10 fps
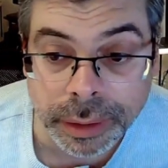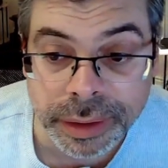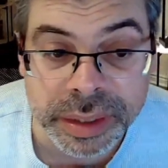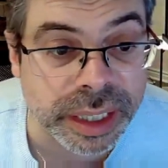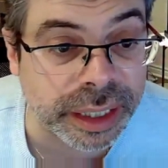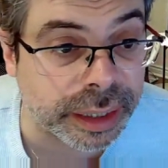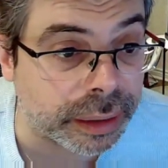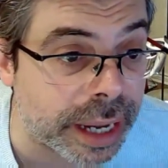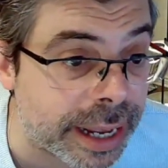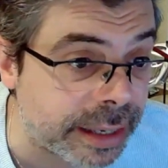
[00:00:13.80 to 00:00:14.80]
they're saying
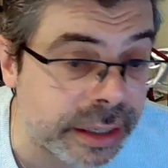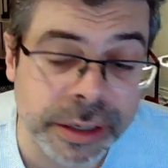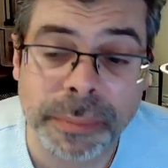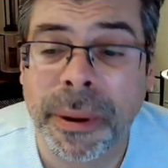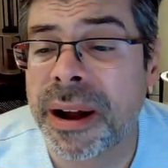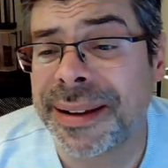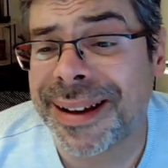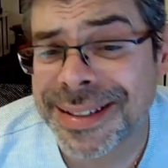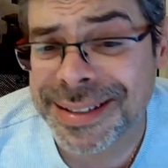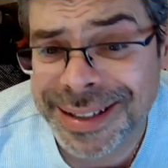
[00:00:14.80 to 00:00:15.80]
that edit your
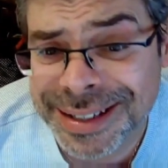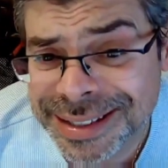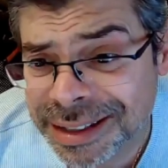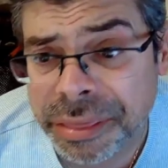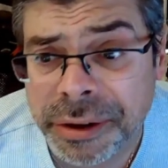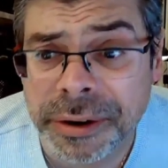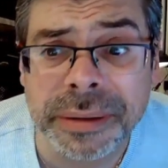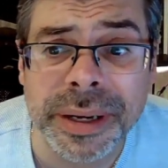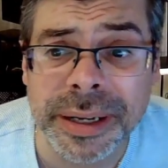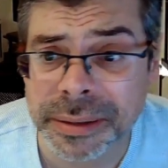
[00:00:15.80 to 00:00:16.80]
podcast in less than
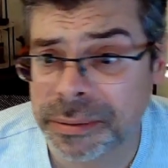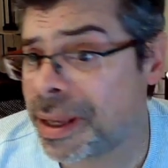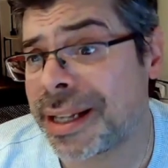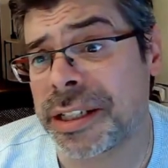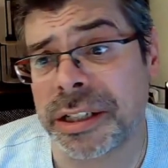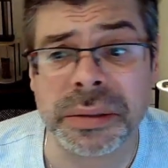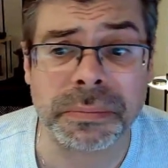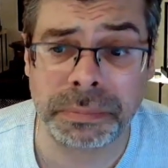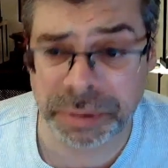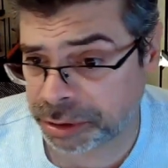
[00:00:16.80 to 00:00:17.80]
30 minutes. Well, that's
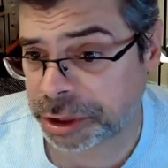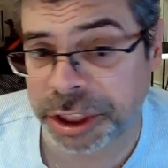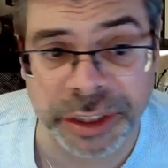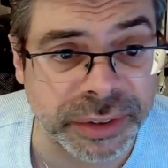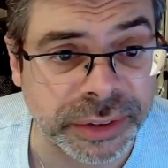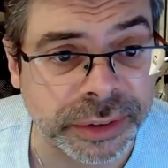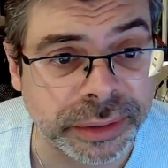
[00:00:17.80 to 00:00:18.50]
just bullshit.